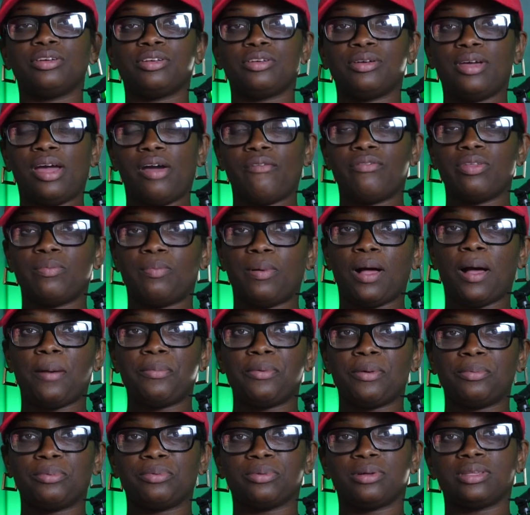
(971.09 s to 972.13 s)
you have the
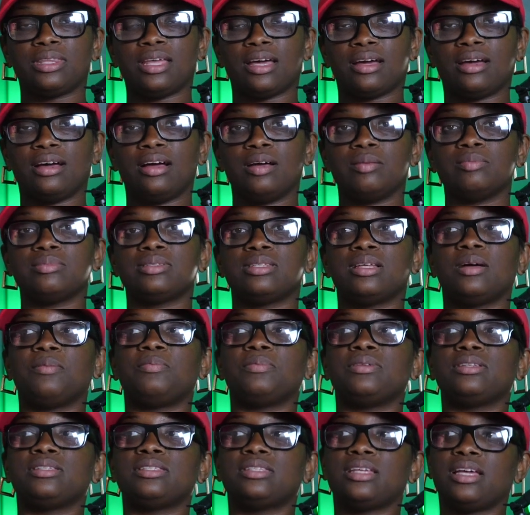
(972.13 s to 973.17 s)
pop-up that comes
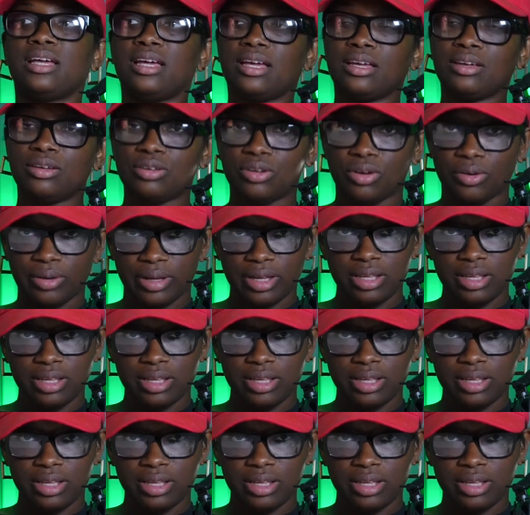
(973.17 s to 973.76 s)
up and say, you know,